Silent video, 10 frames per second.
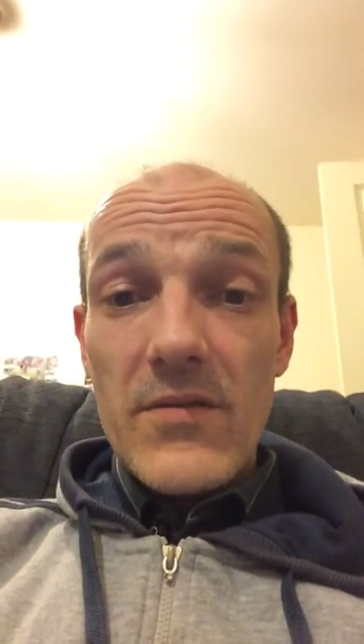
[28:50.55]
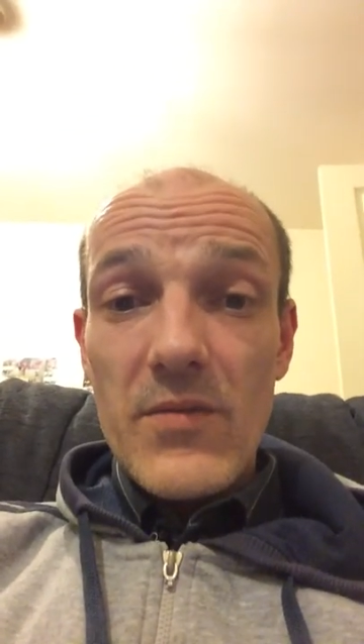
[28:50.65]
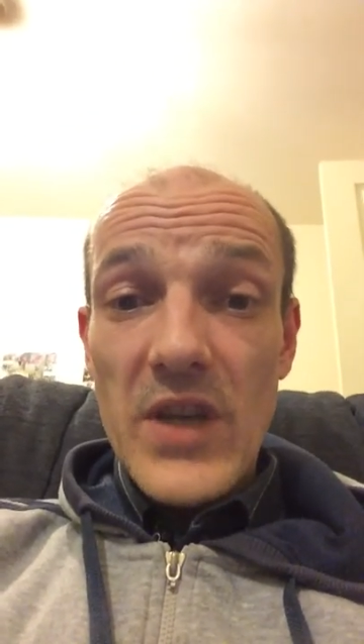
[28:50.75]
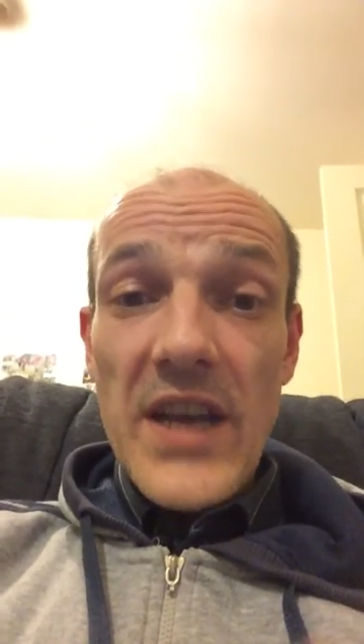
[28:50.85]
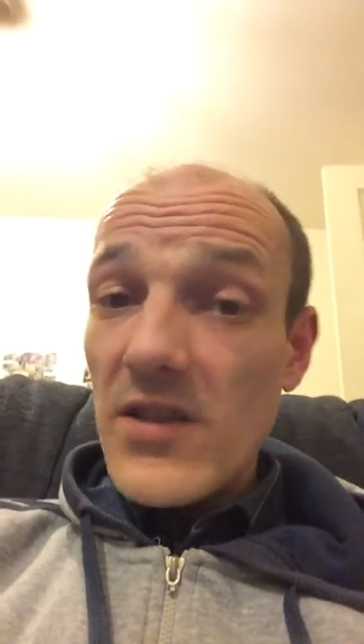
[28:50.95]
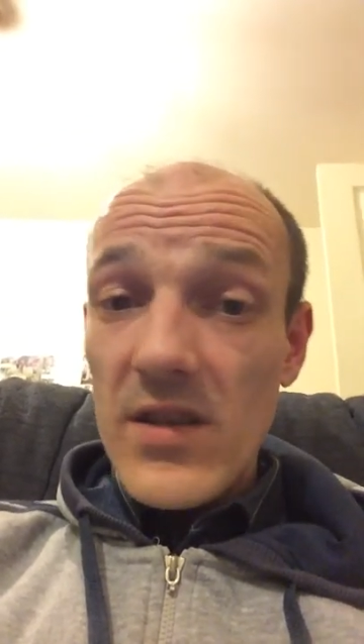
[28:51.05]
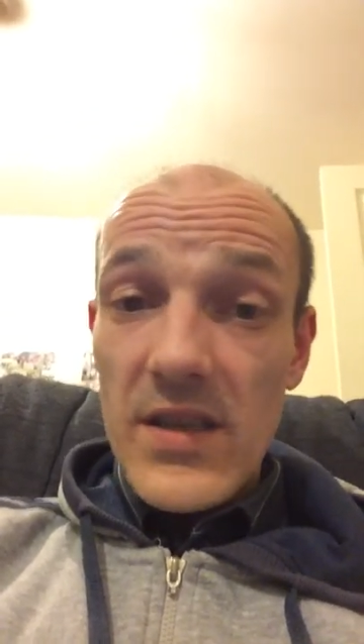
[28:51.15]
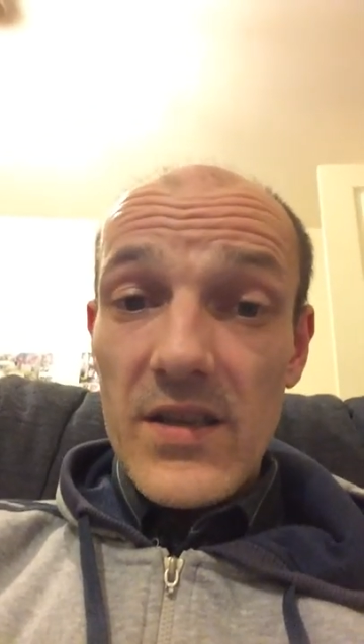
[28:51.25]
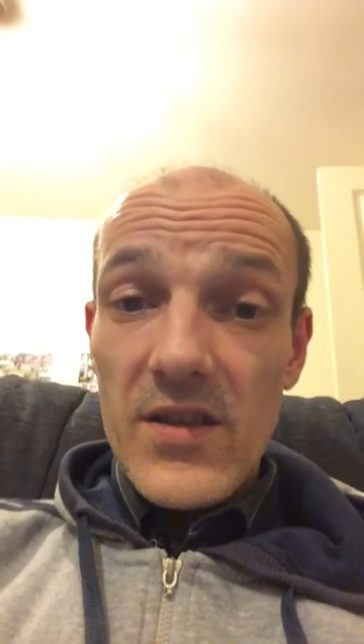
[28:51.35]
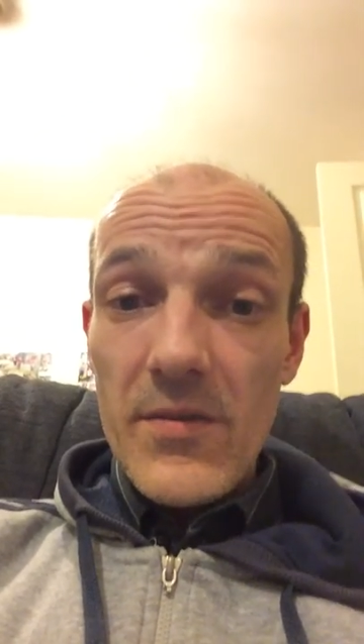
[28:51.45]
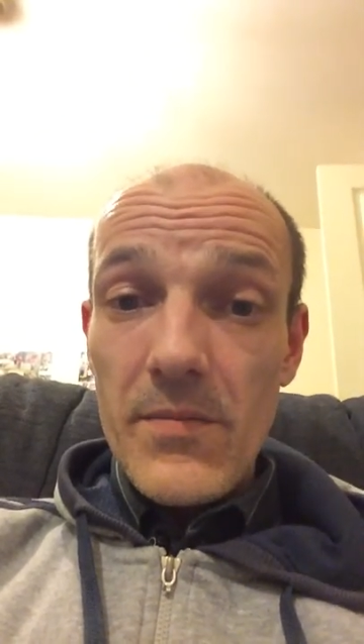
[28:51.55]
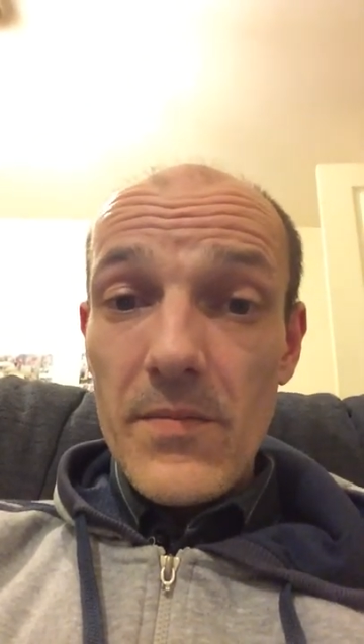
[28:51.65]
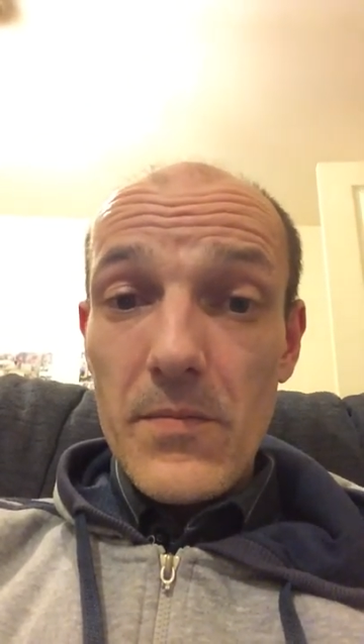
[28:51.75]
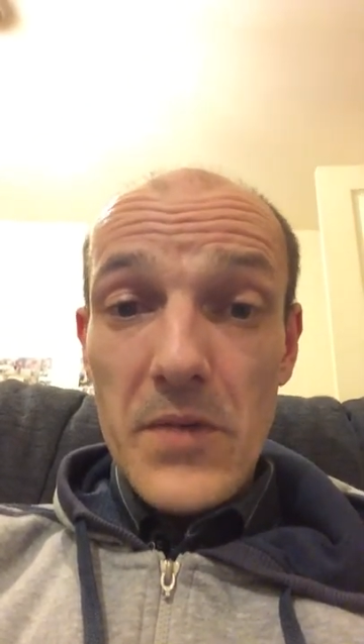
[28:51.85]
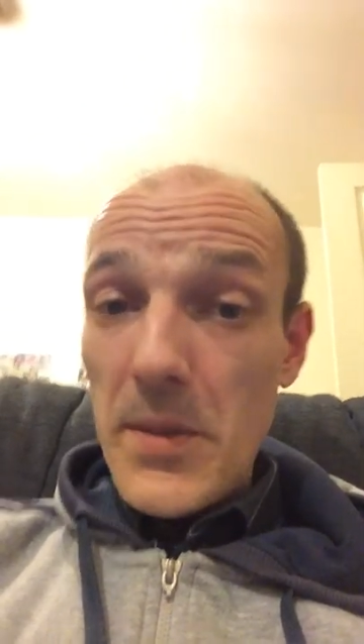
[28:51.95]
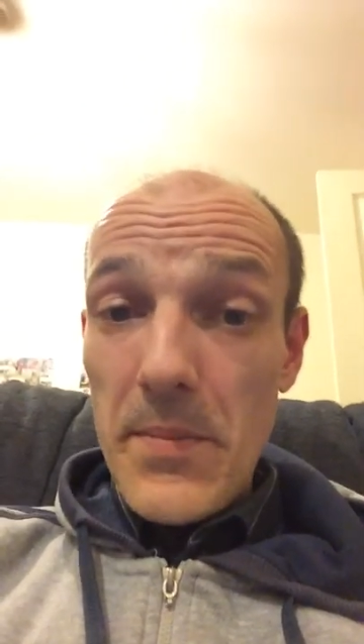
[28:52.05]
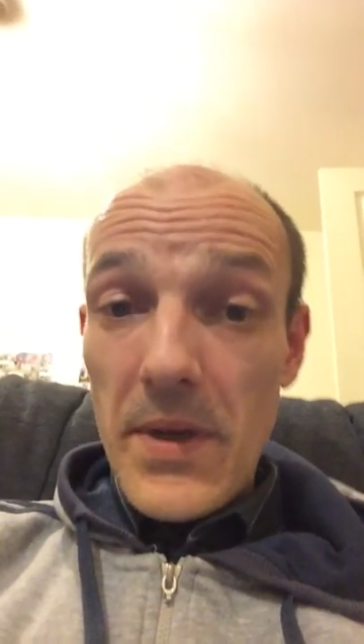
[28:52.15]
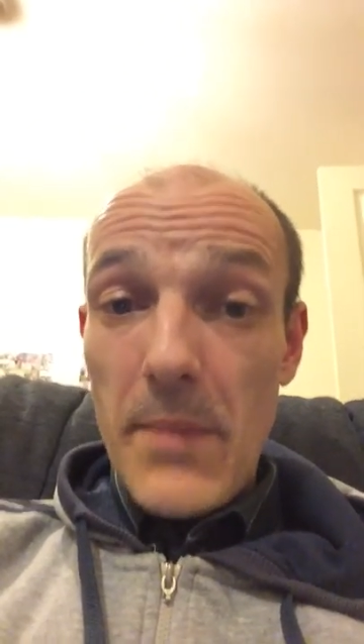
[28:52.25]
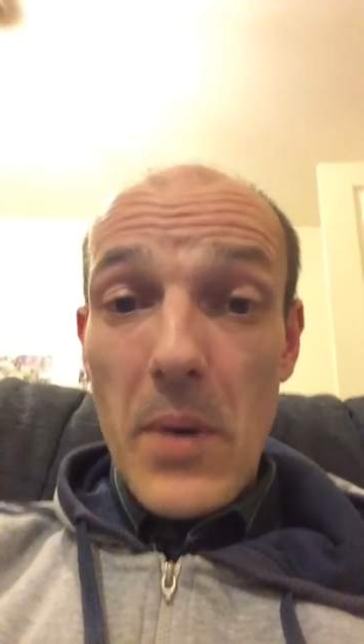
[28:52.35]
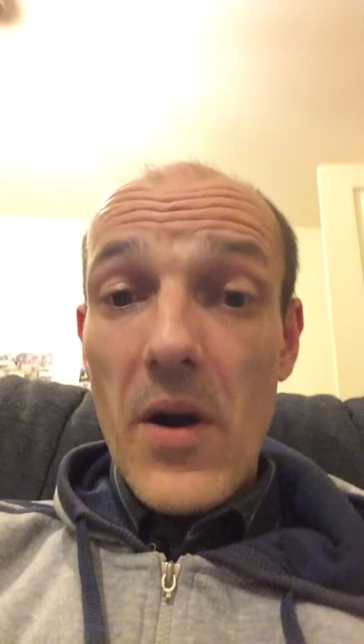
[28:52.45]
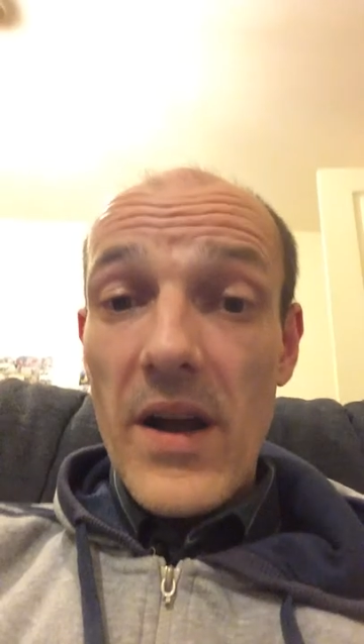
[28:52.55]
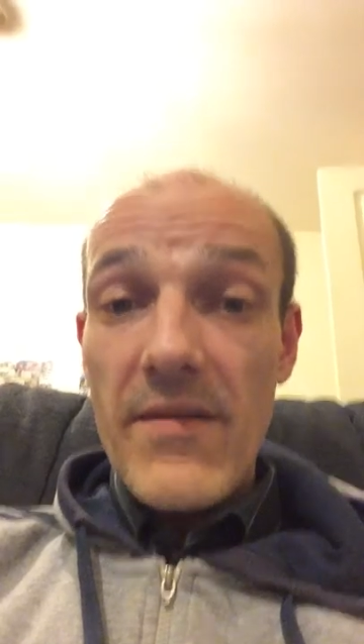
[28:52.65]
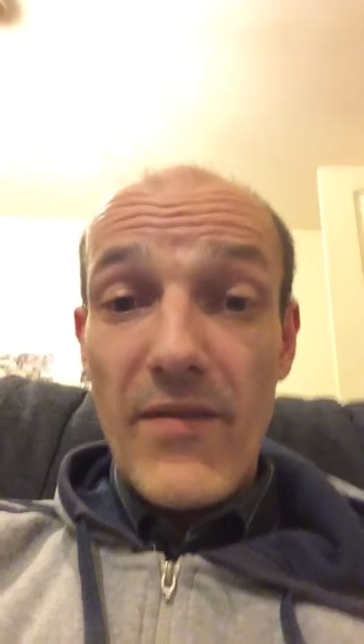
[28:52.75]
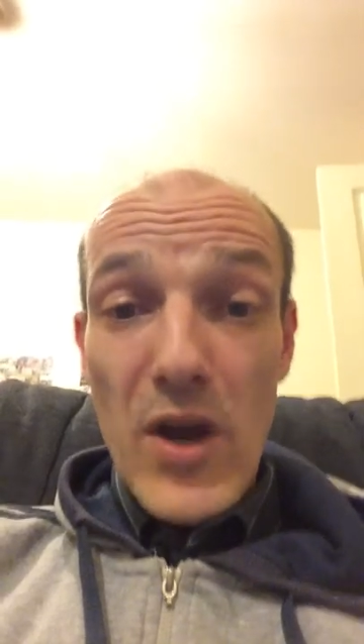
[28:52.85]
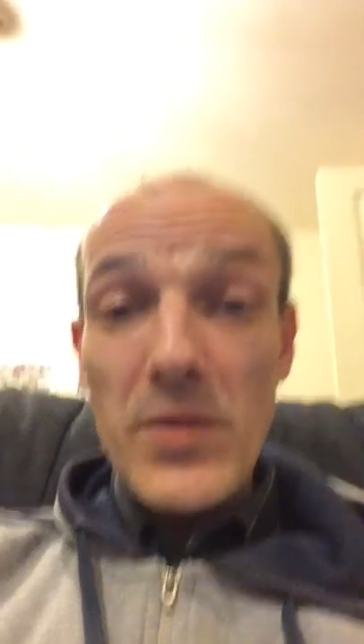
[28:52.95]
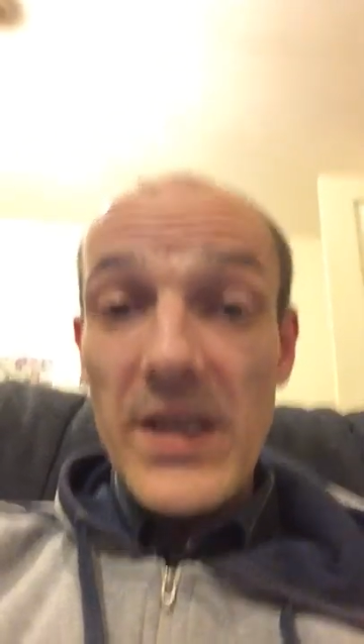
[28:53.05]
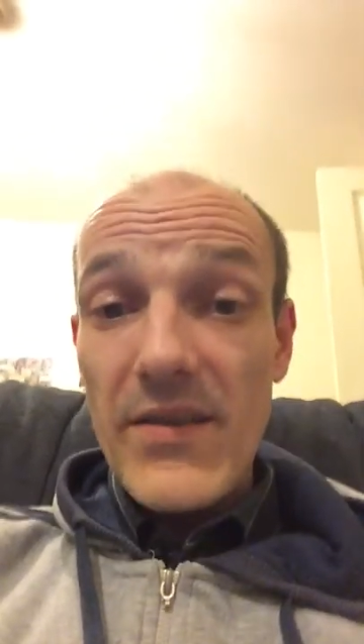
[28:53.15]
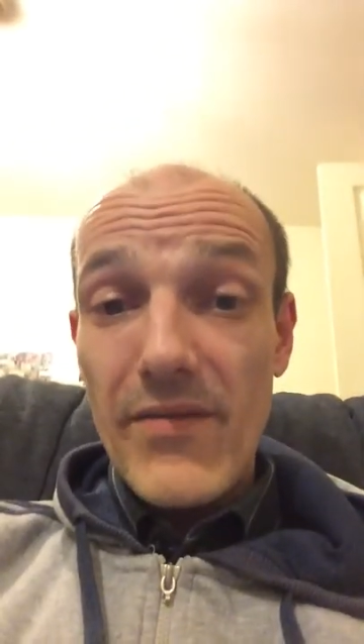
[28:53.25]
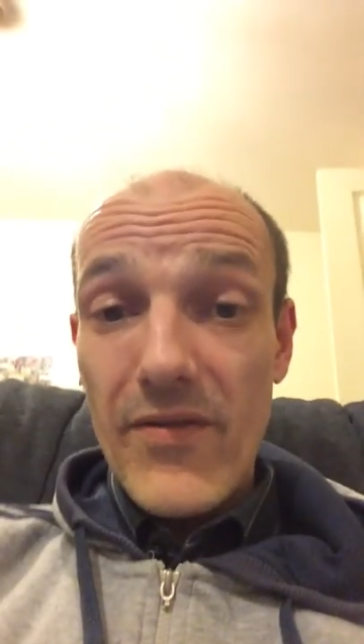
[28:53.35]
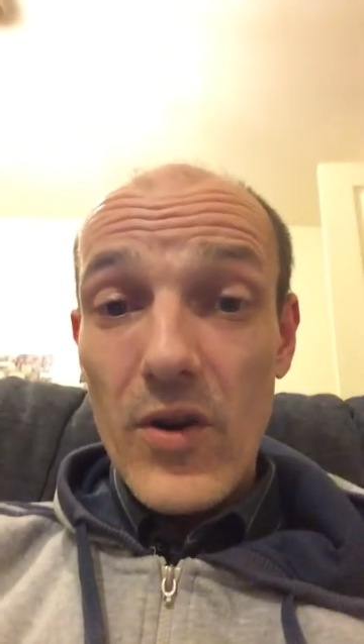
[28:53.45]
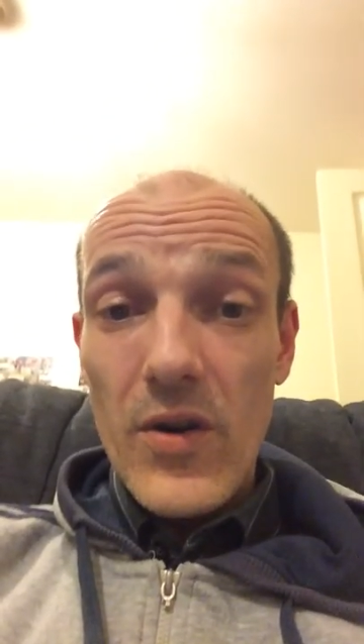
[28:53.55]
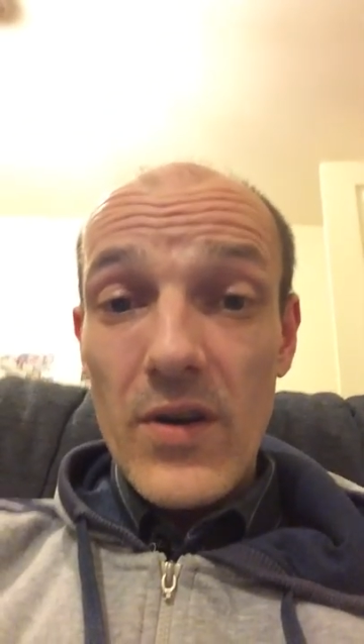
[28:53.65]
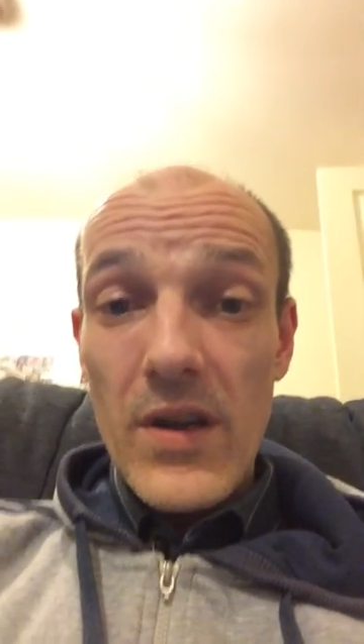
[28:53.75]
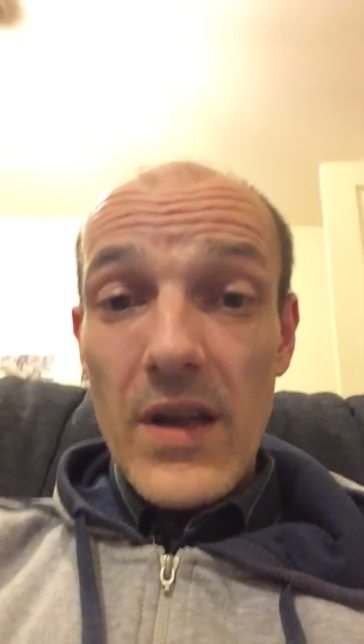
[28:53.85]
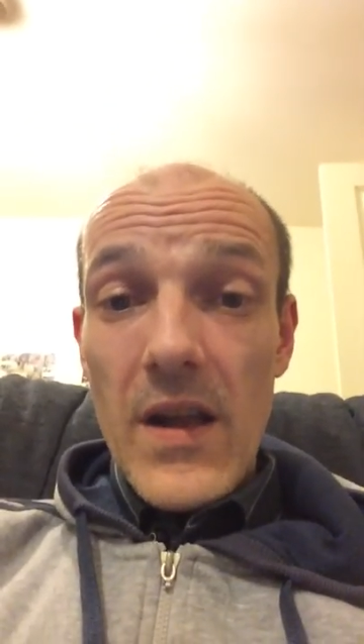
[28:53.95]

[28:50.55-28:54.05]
You change the system simply by voting for